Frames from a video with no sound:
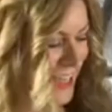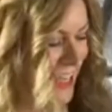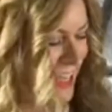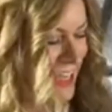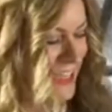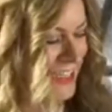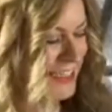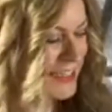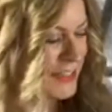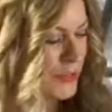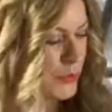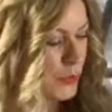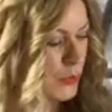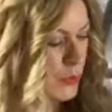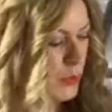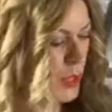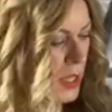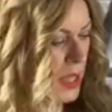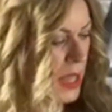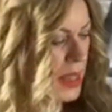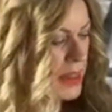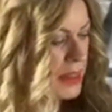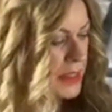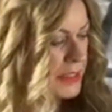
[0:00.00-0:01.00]
So
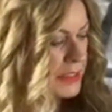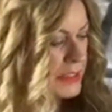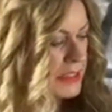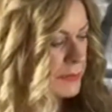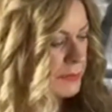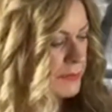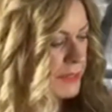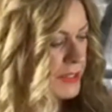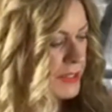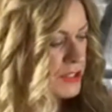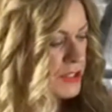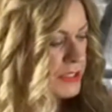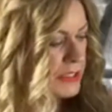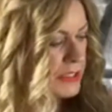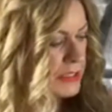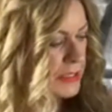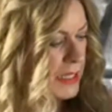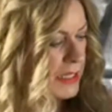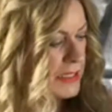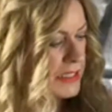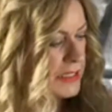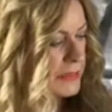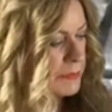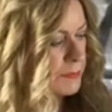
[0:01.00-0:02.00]
the sebaceous
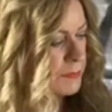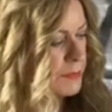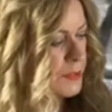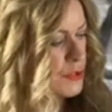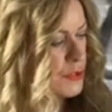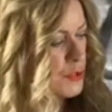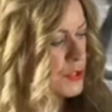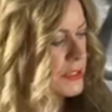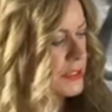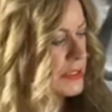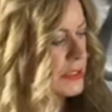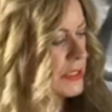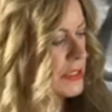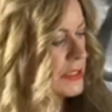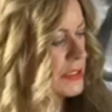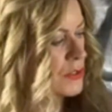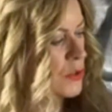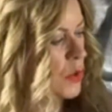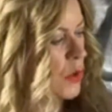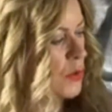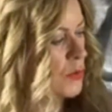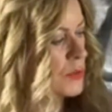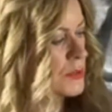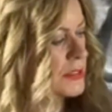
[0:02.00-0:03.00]
glands producing this
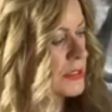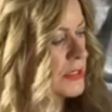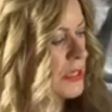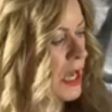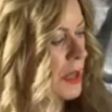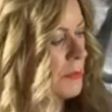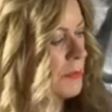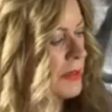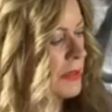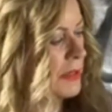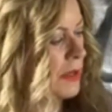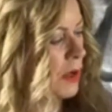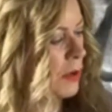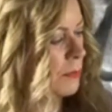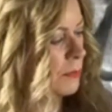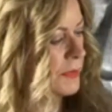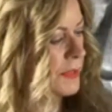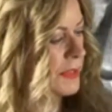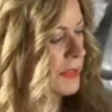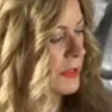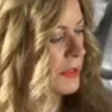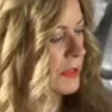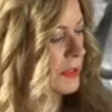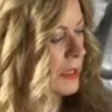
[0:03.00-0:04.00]
oil is coming up
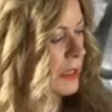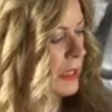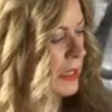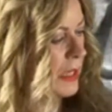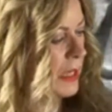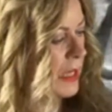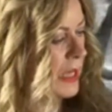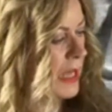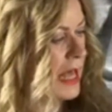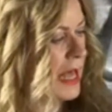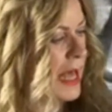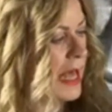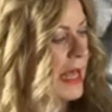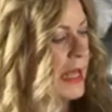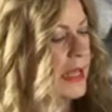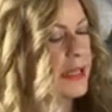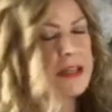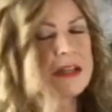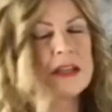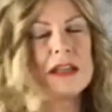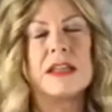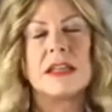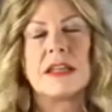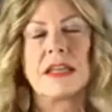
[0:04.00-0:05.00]
here, and
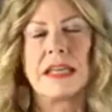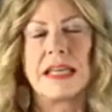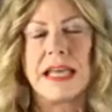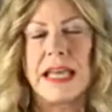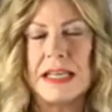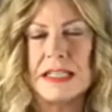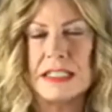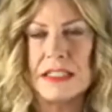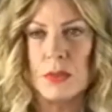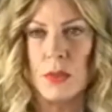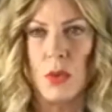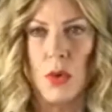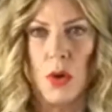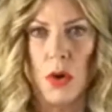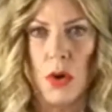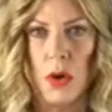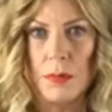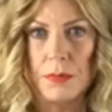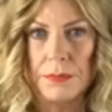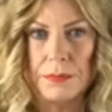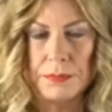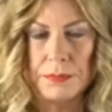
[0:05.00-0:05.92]
guess what?